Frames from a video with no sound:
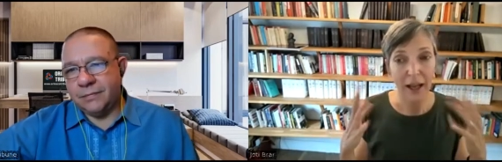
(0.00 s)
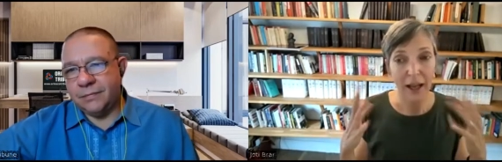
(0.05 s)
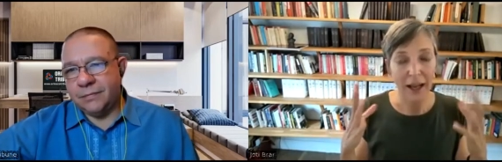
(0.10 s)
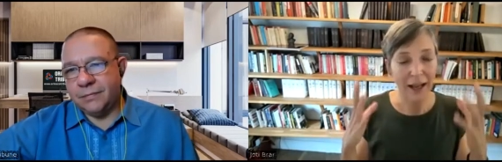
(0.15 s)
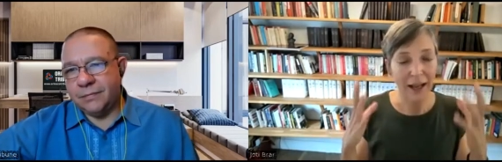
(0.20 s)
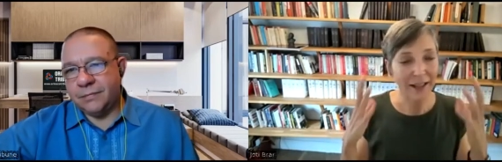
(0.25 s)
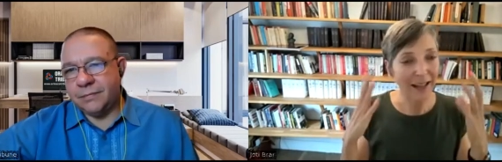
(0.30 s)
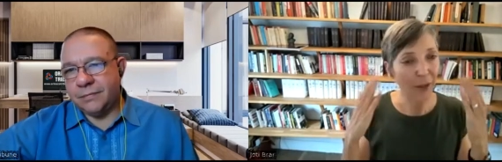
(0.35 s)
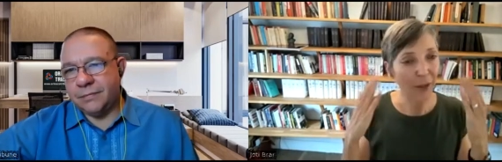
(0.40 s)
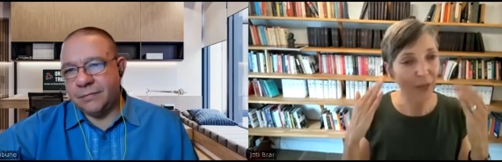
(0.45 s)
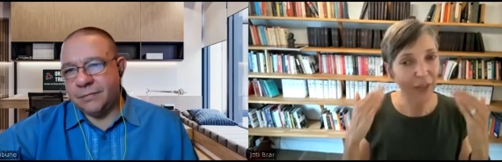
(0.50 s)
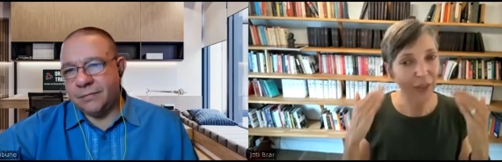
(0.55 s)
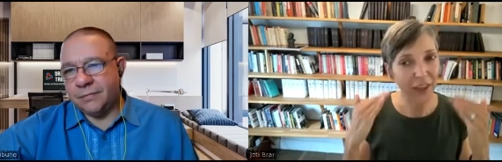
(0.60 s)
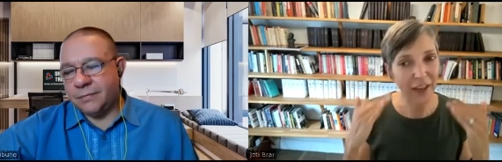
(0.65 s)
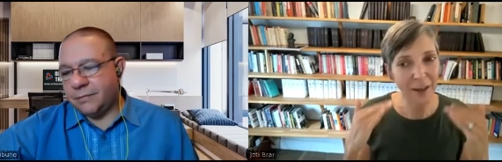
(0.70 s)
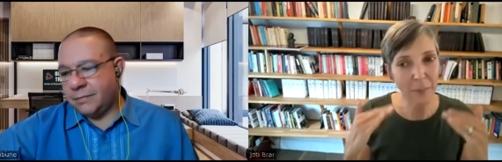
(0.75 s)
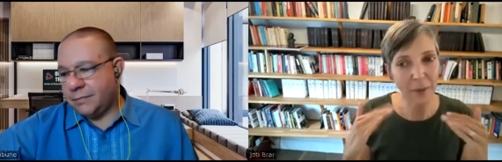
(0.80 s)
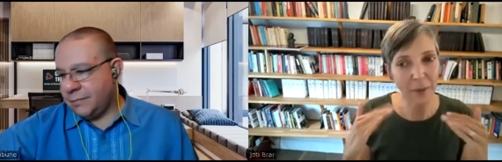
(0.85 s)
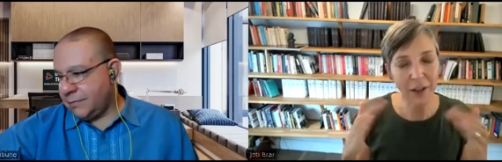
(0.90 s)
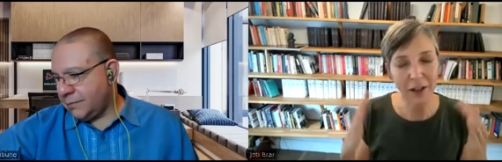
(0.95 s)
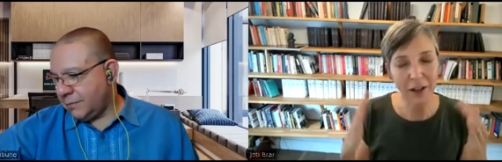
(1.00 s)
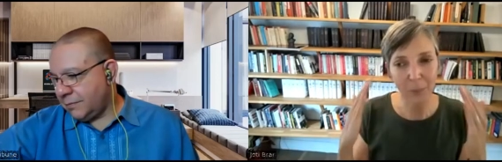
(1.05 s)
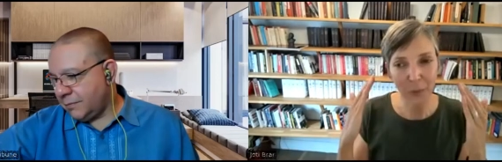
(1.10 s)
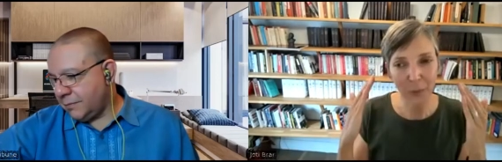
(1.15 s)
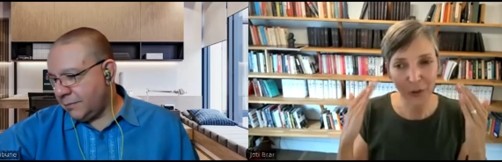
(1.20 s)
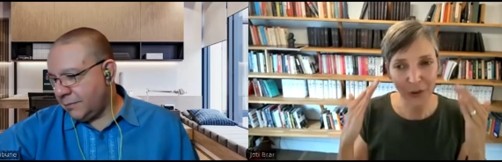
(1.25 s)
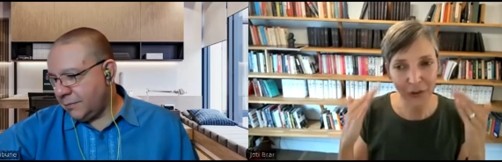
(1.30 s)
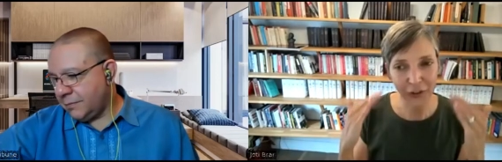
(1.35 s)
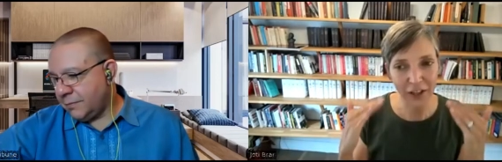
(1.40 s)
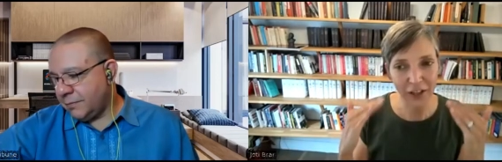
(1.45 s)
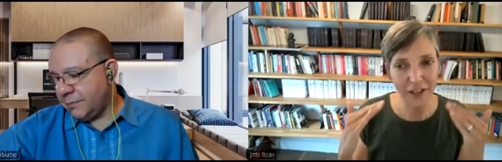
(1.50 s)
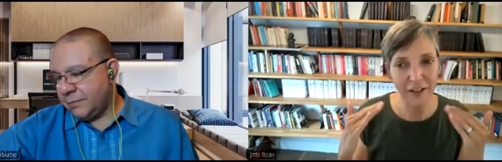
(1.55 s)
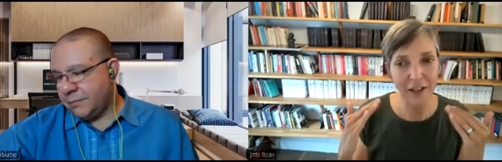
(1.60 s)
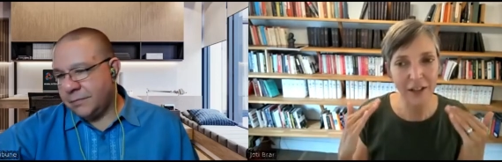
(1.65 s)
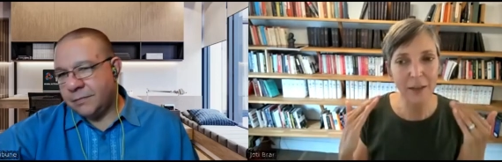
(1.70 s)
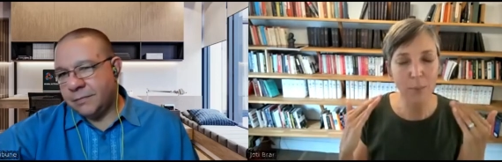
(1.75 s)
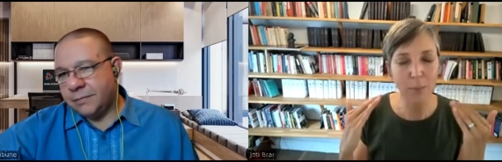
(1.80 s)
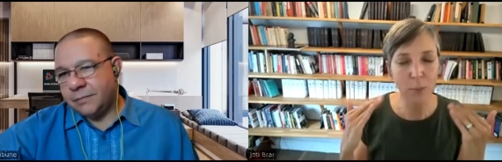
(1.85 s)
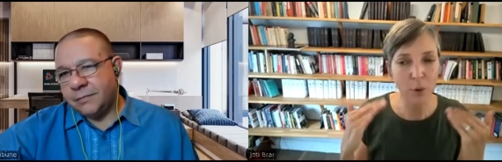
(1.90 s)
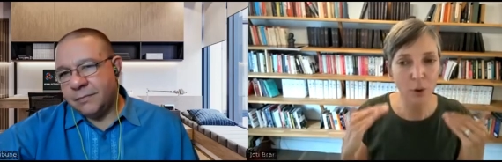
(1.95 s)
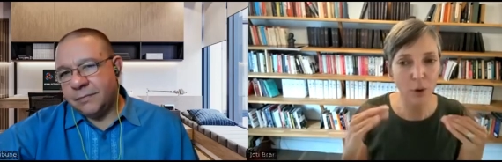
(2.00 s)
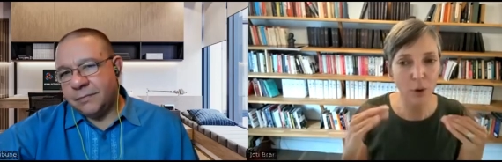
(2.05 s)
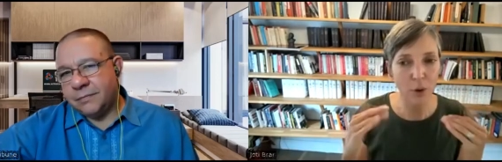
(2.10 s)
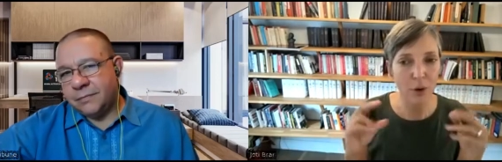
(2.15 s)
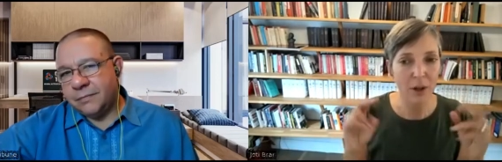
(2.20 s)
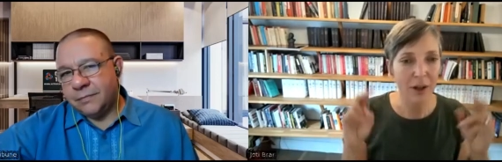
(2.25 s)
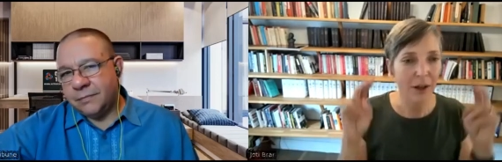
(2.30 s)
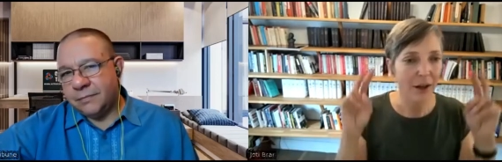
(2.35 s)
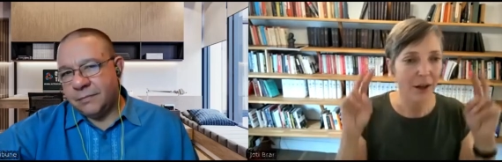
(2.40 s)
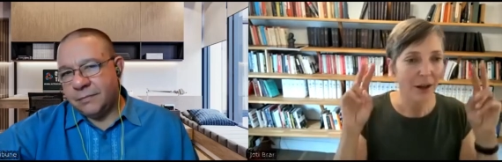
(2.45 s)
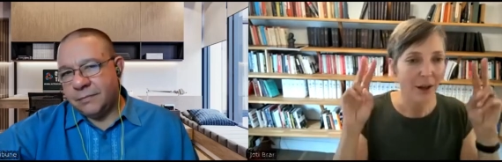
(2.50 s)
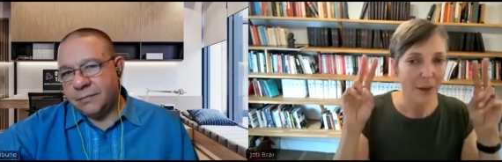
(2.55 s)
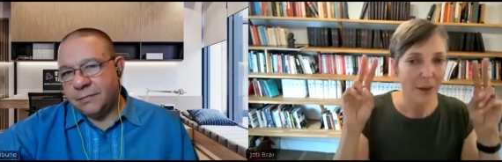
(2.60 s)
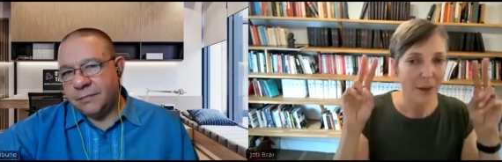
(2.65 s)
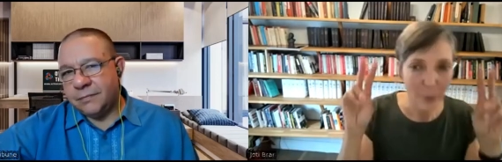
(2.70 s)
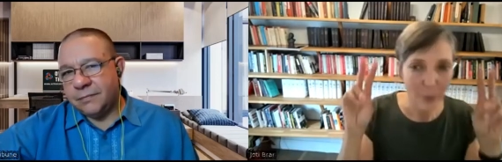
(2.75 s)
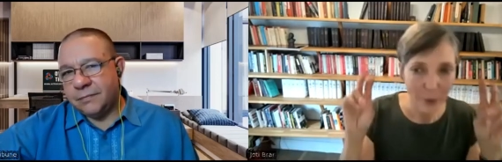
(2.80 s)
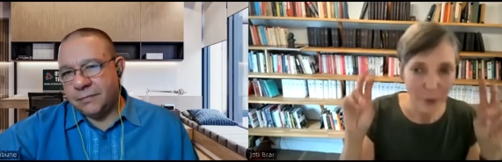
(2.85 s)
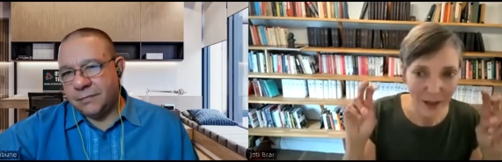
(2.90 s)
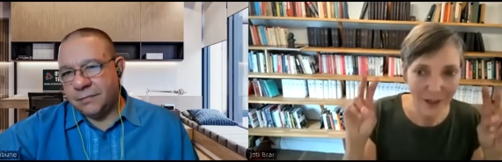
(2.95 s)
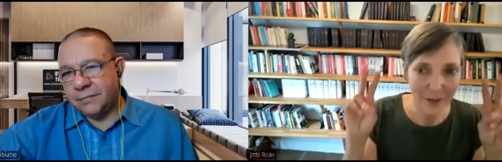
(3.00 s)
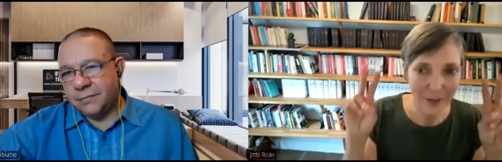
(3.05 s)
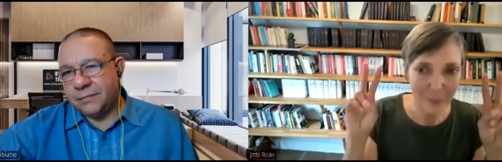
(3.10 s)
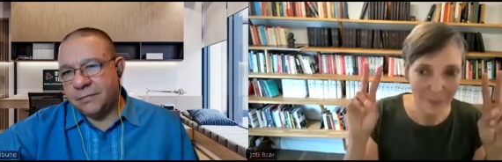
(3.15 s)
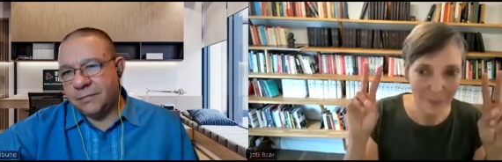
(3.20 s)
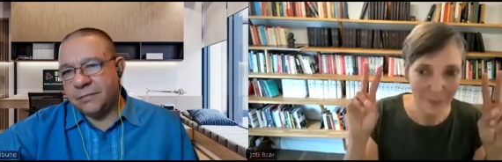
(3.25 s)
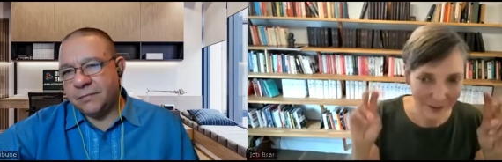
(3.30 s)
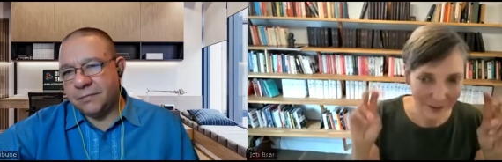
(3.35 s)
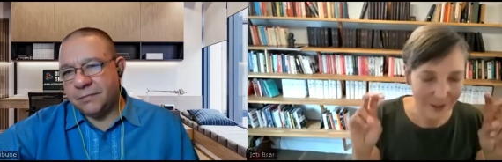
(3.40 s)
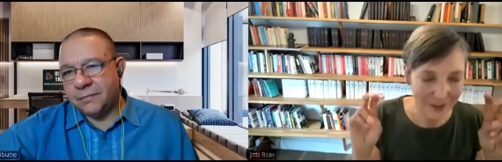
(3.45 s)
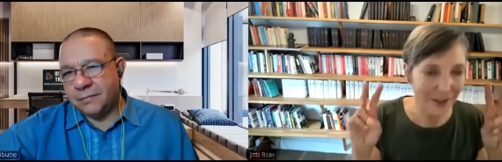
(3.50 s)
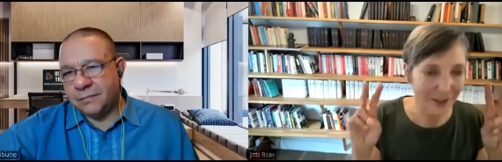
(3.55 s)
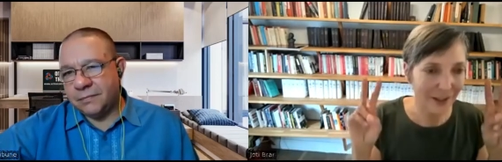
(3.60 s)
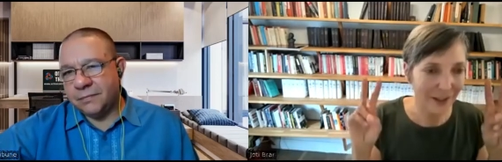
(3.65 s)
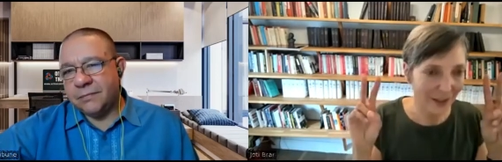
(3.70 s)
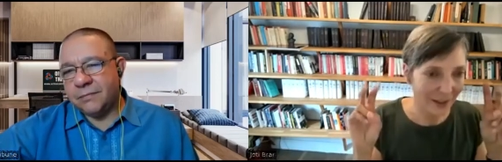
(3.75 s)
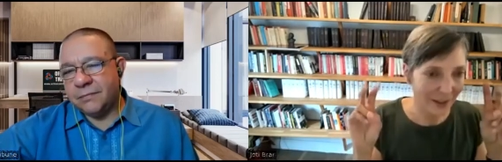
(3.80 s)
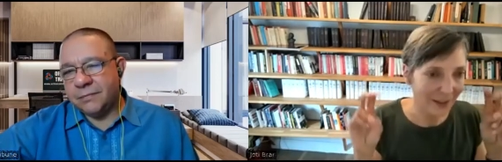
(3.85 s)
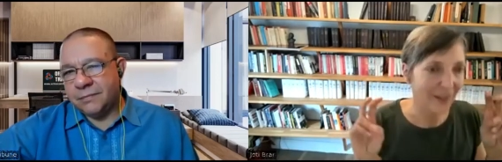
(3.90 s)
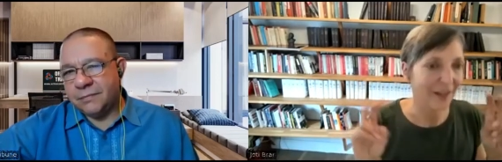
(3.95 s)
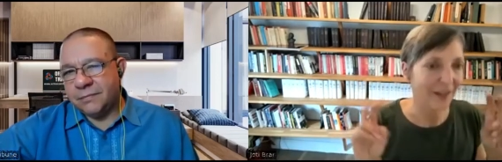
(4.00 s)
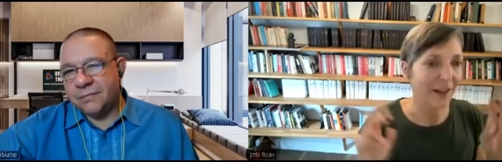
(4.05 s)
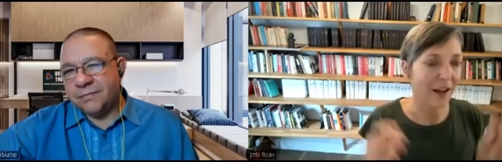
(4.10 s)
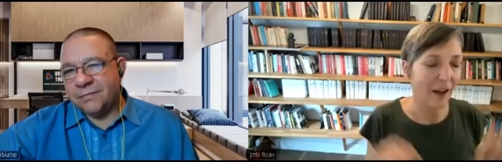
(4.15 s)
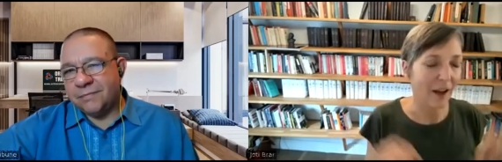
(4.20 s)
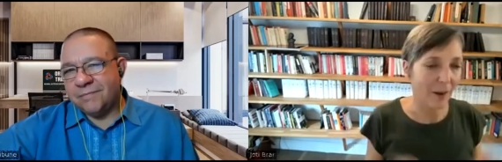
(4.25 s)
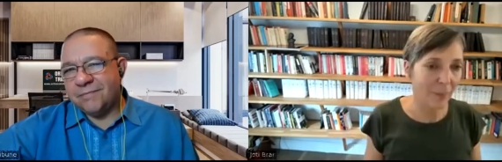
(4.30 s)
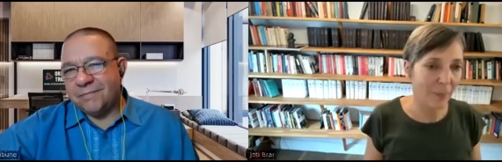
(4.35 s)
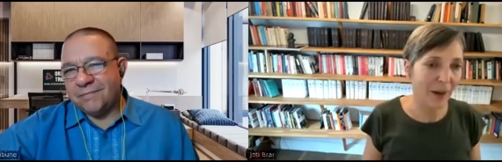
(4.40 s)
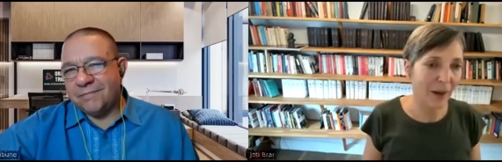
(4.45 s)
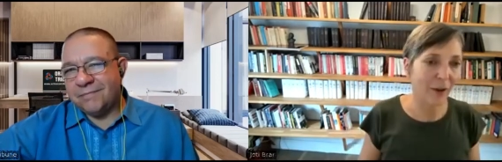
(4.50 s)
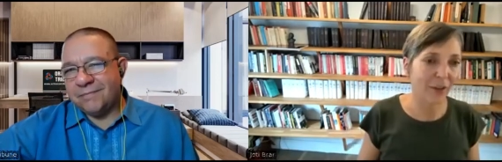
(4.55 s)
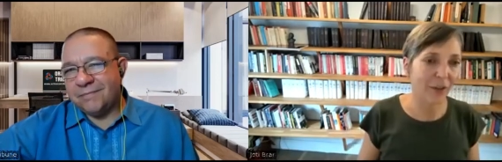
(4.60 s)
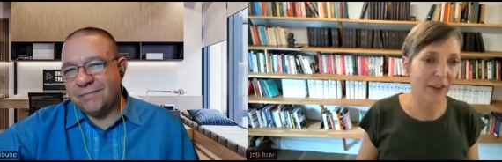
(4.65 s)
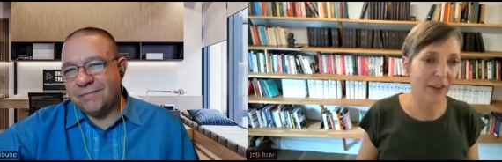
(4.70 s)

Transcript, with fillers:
Speaker 1: and how they become steadily more pragmatic about